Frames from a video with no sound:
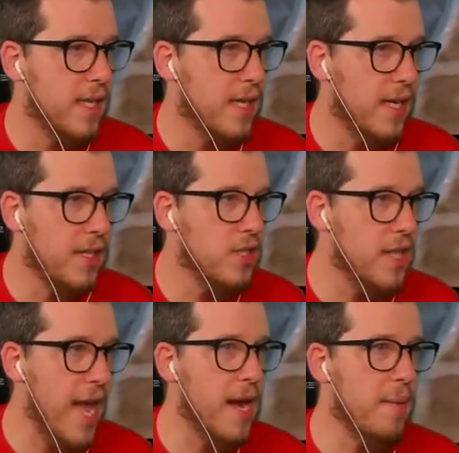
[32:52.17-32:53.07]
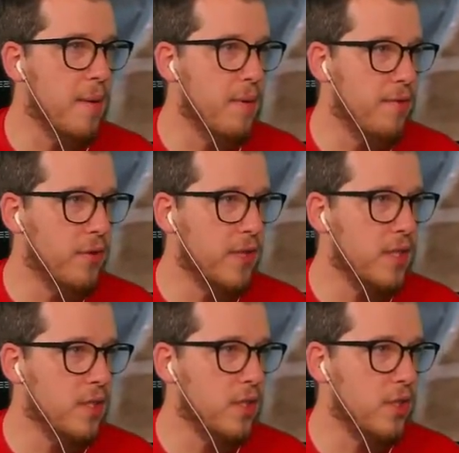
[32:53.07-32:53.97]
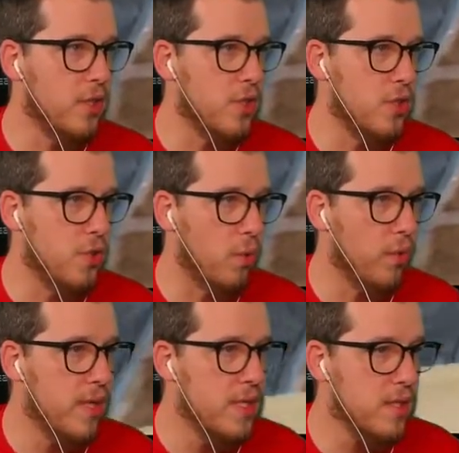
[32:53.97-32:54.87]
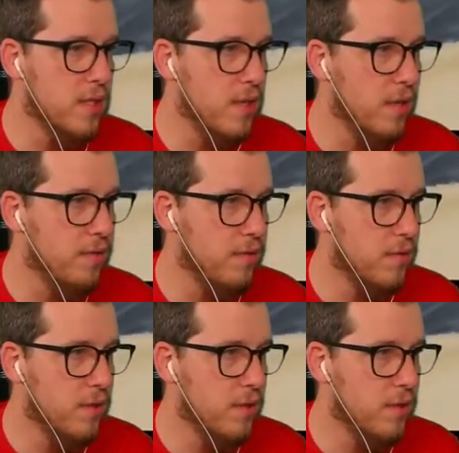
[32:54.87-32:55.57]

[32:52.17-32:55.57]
not just anime, but if you're into good stories and stuff